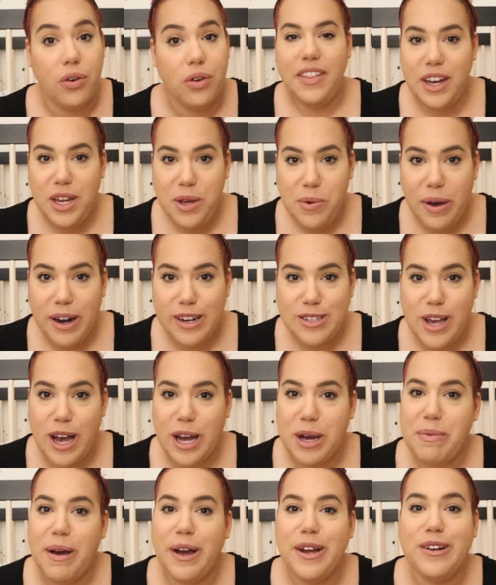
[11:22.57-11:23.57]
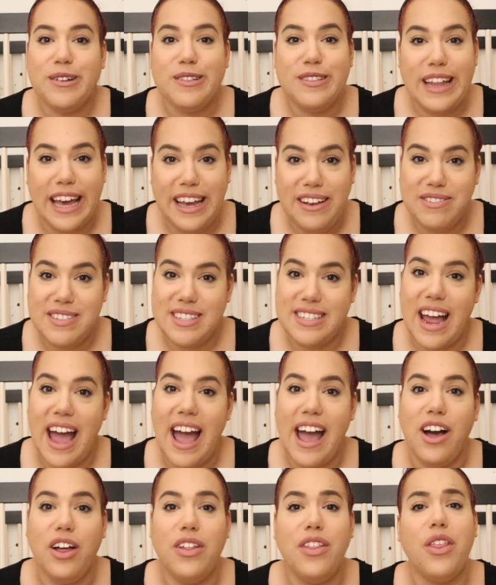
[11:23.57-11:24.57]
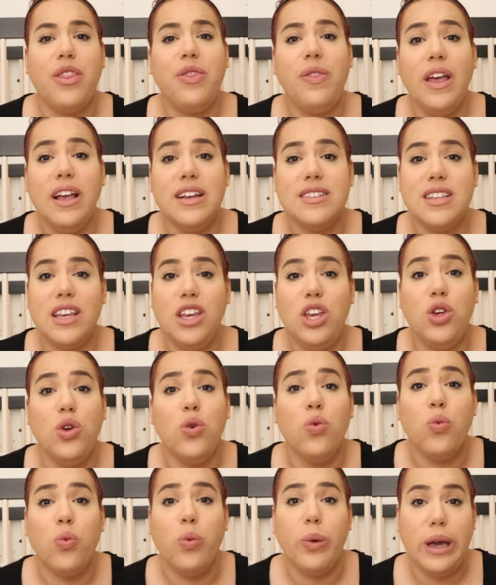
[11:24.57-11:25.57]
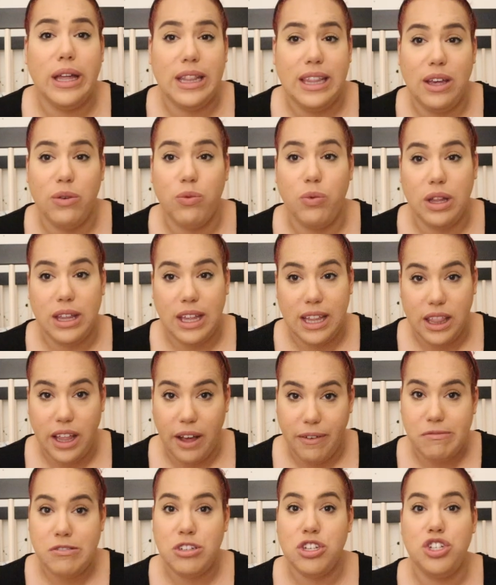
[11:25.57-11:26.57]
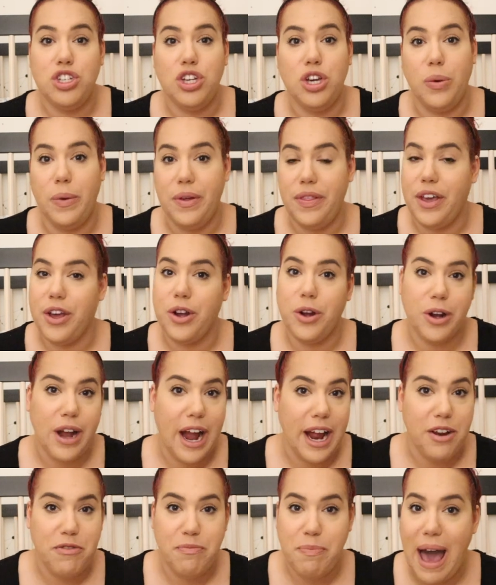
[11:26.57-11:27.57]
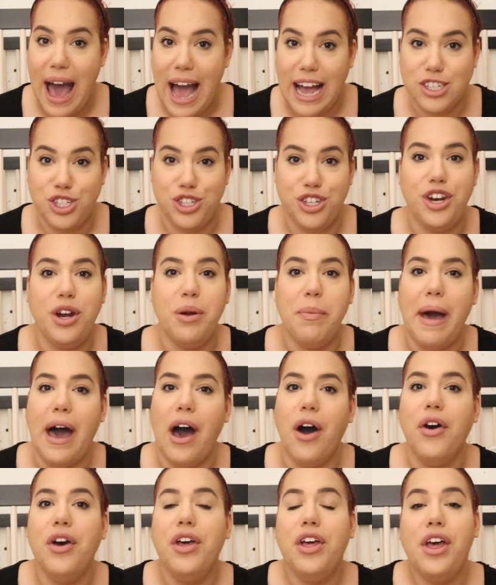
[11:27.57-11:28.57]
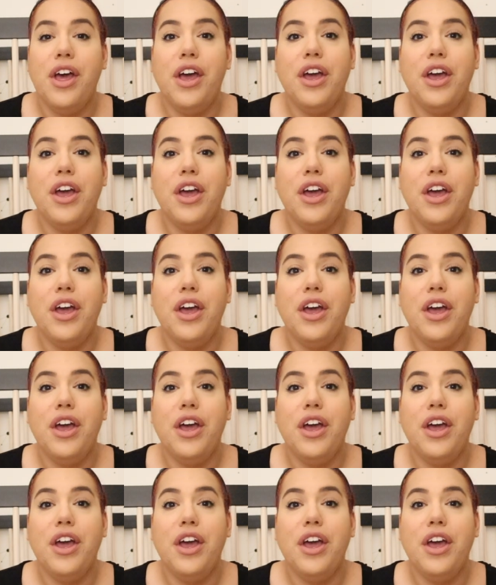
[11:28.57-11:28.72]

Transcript: Then you want to talk about your lifestyle, the things that you really, really love to do and that you're kind of passionate about.